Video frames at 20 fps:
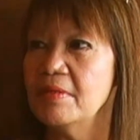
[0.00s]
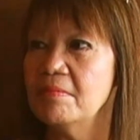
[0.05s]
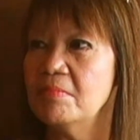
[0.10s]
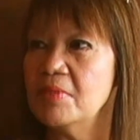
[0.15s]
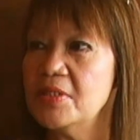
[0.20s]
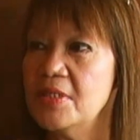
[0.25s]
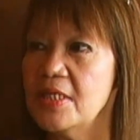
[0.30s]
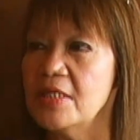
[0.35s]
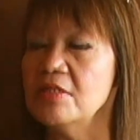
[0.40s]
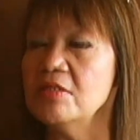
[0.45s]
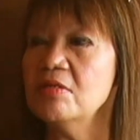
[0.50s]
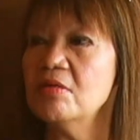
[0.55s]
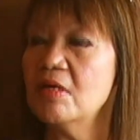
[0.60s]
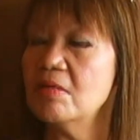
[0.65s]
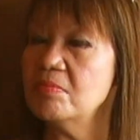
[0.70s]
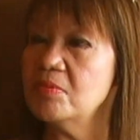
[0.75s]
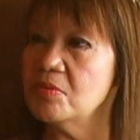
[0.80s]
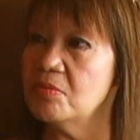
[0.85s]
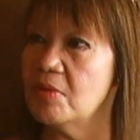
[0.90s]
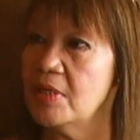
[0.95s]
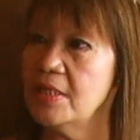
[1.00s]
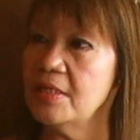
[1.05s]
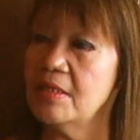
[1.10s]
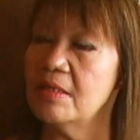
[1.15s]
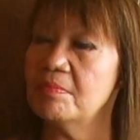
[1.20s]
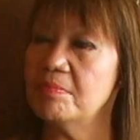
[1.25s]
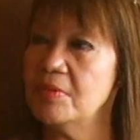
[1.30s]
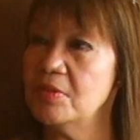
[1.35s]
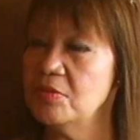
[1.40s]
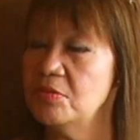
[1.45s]
But then you have to wake
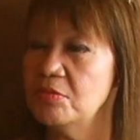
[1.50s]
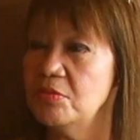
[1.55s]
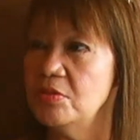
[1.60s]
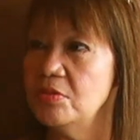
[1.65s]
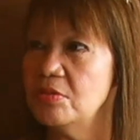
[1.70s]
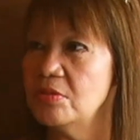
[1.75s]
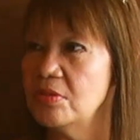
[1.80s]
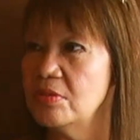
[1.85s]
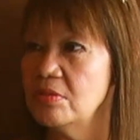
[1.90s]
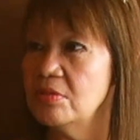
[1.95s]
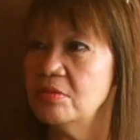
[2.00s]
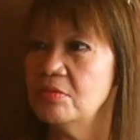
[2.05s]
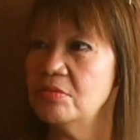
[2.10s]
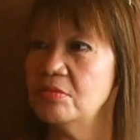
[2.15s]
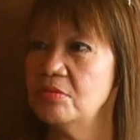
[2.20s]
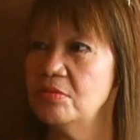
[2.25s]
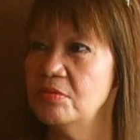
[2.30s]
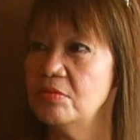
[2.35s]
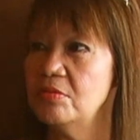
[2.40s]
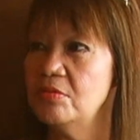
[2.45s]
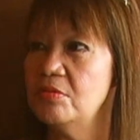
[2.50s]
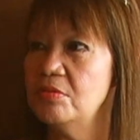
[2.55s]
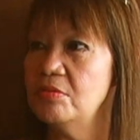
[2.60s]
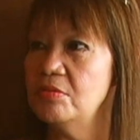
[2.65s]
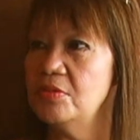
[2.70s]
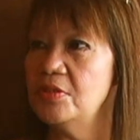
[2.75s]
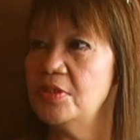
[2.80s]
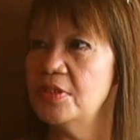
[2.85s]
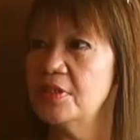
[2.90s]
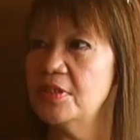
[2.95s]
up and do
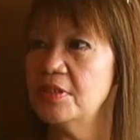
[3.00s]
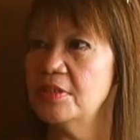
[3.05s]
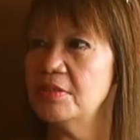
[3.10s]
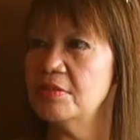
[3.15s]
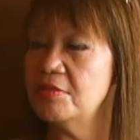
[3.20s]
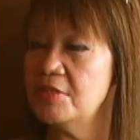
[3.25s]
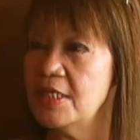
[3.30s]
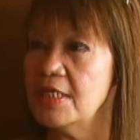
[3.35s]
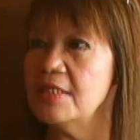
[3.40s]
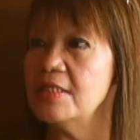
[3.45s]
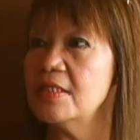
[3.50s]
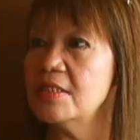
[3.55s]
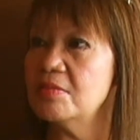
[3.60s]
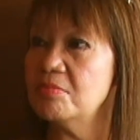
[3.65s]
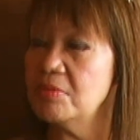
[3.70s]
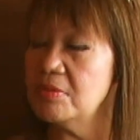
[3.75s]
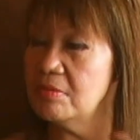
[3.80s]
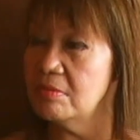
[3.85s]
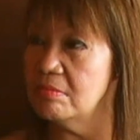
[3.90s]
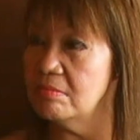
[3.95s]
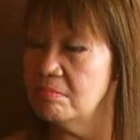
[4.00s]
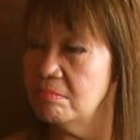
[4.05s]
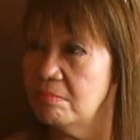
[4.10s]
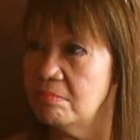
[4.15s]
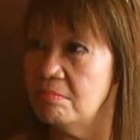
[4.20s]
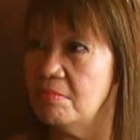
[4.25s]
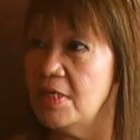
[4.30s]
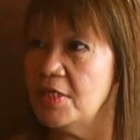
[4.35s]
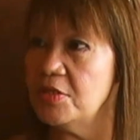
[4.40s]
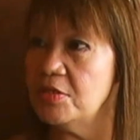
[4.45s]
the thing that will
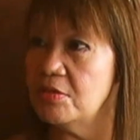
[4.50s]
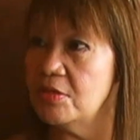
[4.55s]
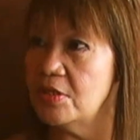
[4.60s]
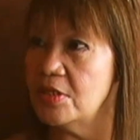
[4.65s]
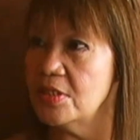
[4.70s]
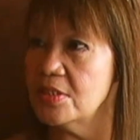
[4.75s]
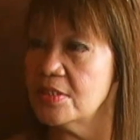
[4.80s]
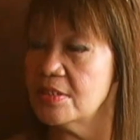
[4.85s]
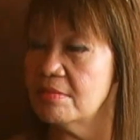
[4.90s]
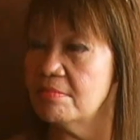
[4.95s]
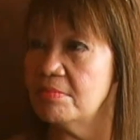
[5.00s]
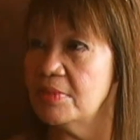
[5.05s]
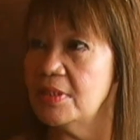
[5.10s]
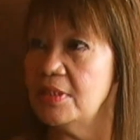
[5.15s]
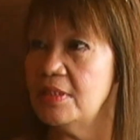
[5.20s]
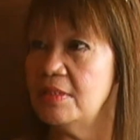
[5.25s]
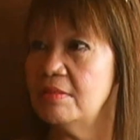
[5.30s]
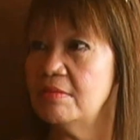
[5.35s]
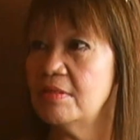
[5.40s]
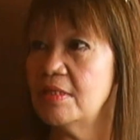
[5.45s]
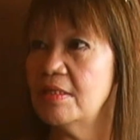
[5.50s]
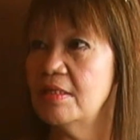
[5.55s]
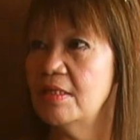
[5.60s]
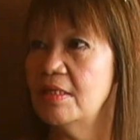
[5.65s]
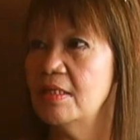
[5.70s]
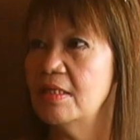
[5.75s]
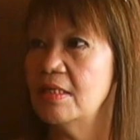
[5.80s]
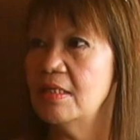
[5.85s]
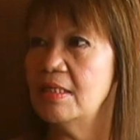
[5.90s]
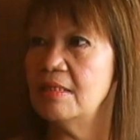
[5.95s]
make you earn some money, okay?
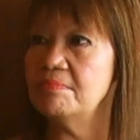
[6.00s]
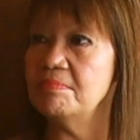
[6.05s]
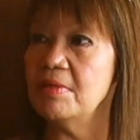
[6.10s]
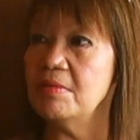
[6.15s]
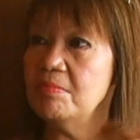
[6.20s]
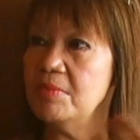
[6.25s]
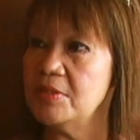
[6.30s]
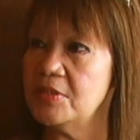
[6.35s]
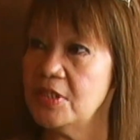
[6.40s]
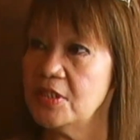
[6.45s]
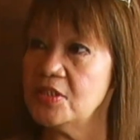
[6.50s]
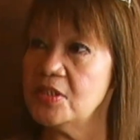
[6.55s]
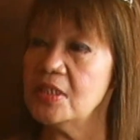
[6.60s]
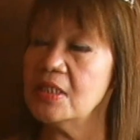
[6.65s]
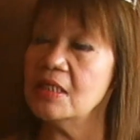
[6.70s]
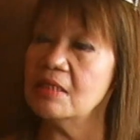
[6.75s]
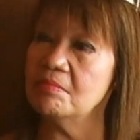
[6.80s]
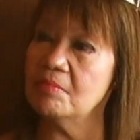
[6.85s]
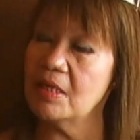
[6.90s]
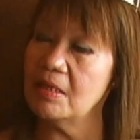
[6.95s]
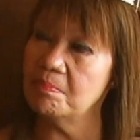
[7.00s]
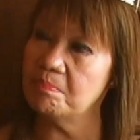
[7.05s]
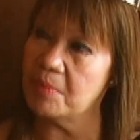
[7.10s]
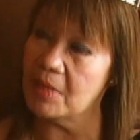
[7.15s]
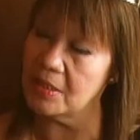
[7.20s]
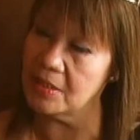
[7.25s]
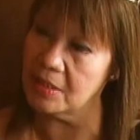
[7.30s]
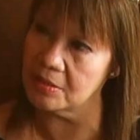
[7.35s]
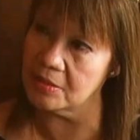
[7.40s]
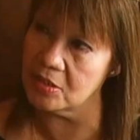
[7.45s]
It may be teaching. In my
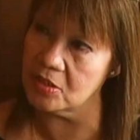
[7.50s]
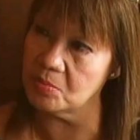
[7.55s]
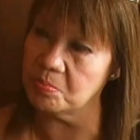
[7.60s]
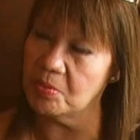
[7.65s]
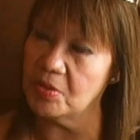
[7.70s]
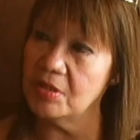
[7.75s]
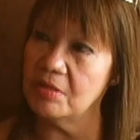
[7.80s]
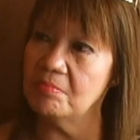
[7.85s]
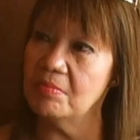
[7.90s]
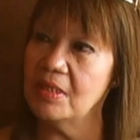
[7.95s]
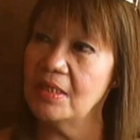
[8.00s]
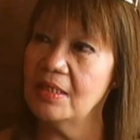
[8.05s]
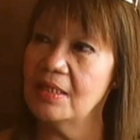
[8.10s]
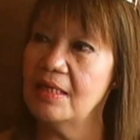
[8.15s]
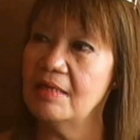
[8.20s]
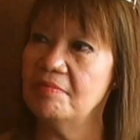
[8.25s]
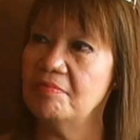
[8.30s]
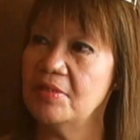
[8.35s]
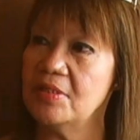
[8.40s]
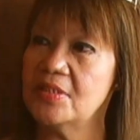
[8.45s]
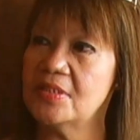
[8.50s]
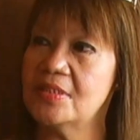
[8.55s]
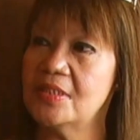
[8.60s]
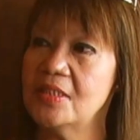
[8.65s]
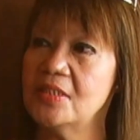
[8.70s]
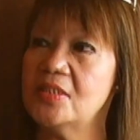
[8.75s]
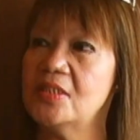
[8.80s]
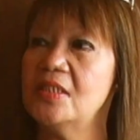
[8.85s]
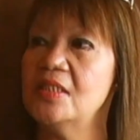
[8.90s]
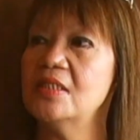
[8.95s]
part at this point in my life, it's
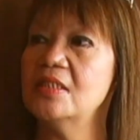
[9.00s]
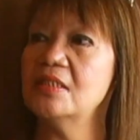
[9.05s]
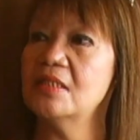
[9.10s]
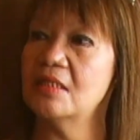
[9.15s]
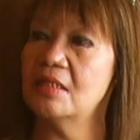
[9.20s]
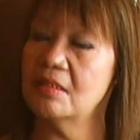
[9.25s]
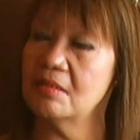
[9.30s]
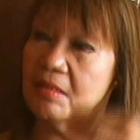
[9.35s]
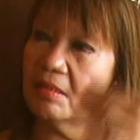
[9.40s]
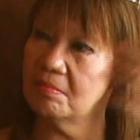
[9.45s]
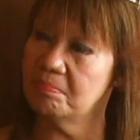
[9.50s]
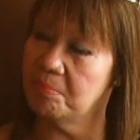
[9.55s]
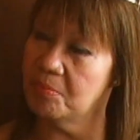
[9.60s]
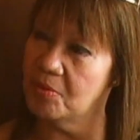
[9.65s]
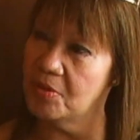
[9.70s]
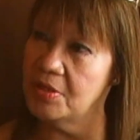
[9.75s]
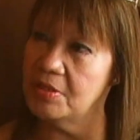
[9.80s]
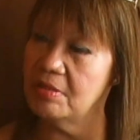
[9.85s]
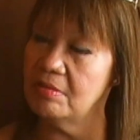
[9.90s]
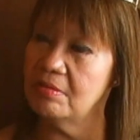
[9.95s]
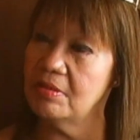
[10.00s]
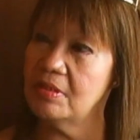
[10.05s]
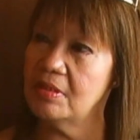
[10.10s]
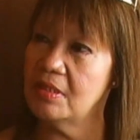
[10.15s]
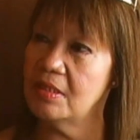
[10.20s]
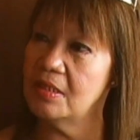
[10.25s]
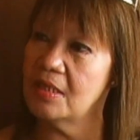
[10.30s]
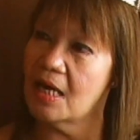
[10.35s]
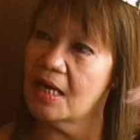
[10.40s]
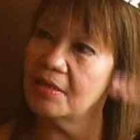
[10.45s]
teaching. At a point
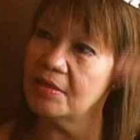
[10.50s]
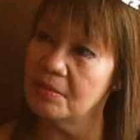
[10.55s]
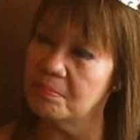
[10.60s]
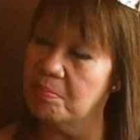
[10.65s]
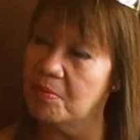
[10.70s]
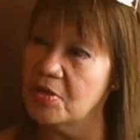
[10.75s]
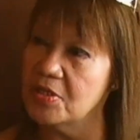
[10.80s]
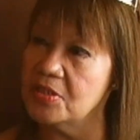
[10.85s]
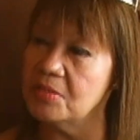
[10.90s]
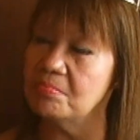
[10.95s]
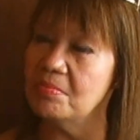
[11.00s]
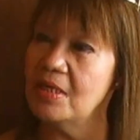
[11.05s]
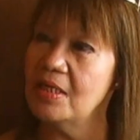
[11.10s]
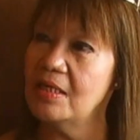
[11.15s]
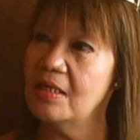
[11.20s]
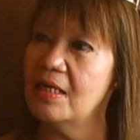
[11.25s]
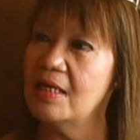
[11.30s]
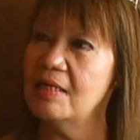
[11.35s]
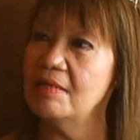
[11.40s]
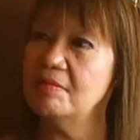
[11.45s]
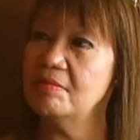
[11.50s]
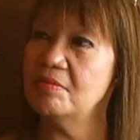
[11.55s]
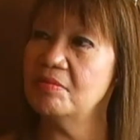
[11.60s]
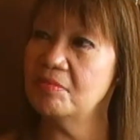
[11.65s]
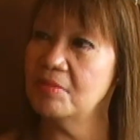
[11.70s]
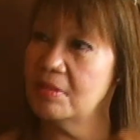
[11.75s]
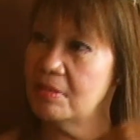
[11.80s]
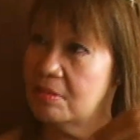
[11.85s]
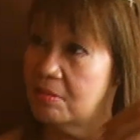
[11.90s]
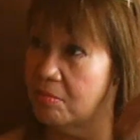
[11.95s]
in other points in my life,
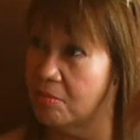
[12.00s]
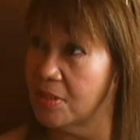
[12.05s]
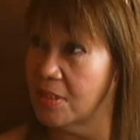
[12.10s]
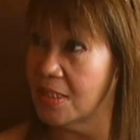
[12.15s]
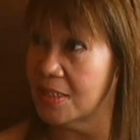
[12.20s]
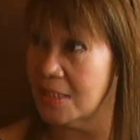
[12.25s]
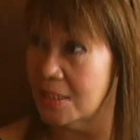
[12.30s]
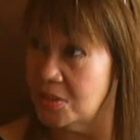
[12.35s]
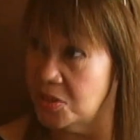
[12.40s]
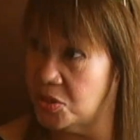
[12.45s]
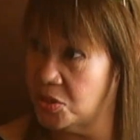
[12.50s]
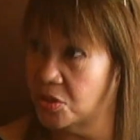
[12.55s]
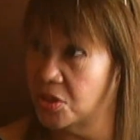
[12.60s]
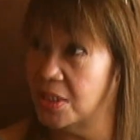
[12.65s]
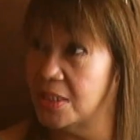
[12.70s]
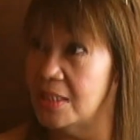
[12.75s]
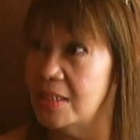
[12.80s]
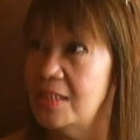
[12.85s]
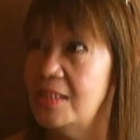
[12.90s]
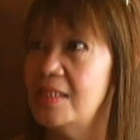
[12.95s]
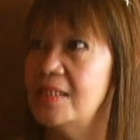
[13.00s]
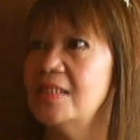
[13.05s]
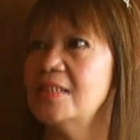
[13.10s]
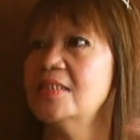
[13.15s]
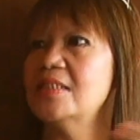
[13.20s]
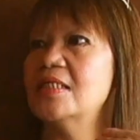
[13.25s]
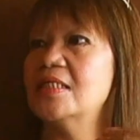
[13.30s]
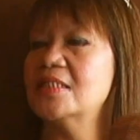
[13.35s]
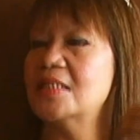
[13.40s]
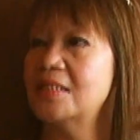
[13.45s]
it was as a
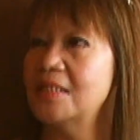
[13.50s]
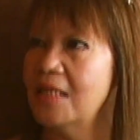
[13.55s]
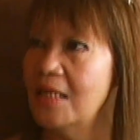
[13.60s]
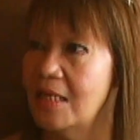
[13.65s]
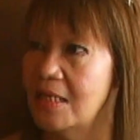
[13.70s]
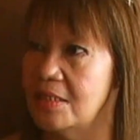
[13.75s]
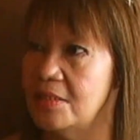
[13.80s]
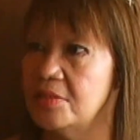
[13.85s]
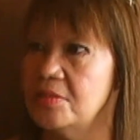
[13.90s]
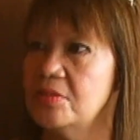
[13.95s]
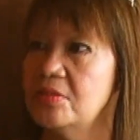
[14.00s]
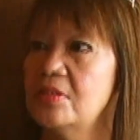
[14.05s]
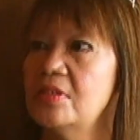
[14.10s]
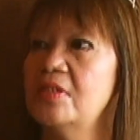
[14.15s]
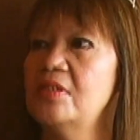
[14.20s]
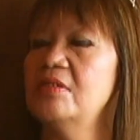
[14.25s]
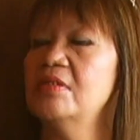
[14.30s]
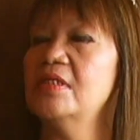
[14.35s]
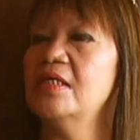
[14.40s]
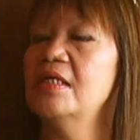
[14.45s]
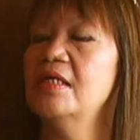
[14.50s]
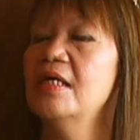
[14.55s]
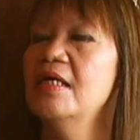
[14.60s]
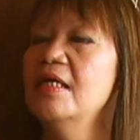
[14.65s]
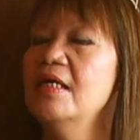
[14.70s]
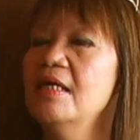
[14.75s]
journalist, as an editor, okay?